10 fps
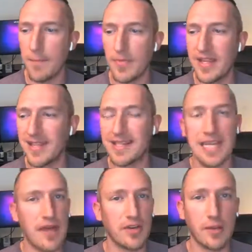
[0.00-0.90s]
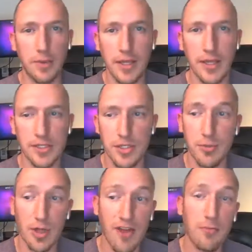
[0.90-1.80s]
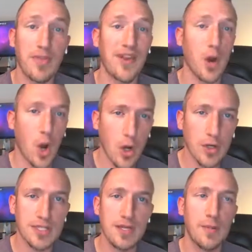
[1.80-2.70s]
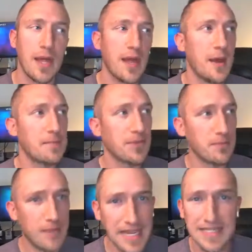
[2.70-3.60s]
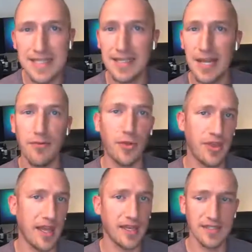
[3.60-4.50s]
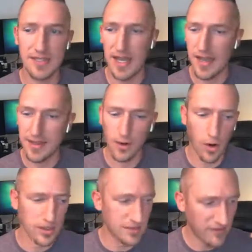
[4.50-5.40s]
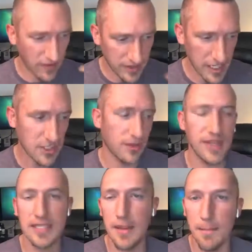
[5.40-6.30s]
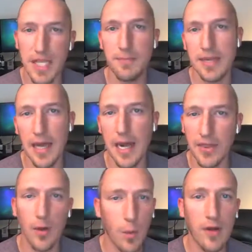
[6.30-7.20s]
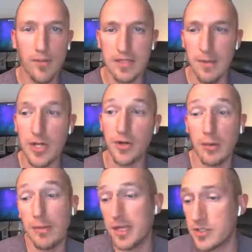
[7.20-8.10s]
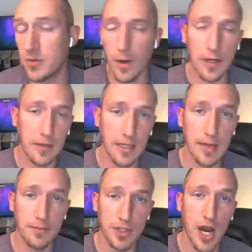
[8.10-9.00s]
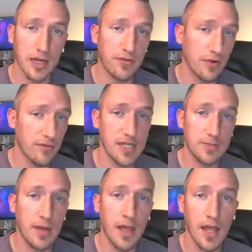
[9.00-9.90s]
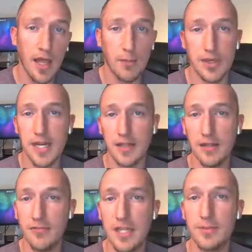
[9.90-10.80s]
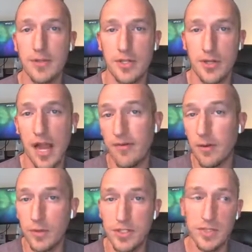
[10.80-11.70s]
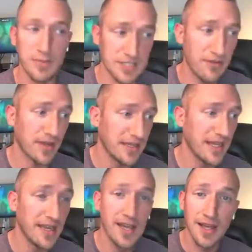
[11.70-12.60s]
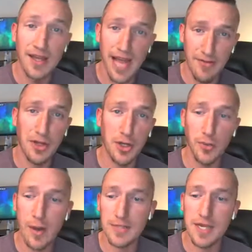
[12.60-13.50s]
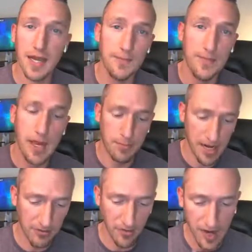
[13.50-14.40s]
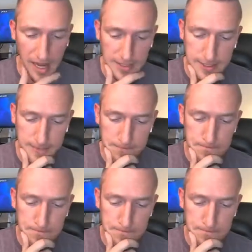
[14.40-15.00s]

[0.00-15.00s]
It doesn't have to completely consume your life, but there are some base level things. There are some foundational things that must be done. And I think one of them is measuring, because you want to keep track of your investment and protect the investment that you're having, which is specifically having a good website and paying for ads.